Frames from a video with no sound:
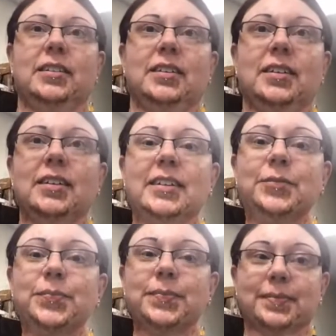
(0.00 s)
almost
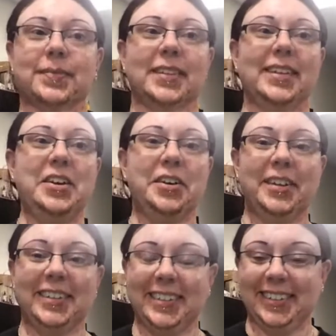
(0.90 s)
know what I'm
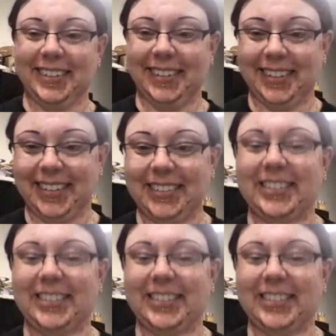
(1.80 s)
doing.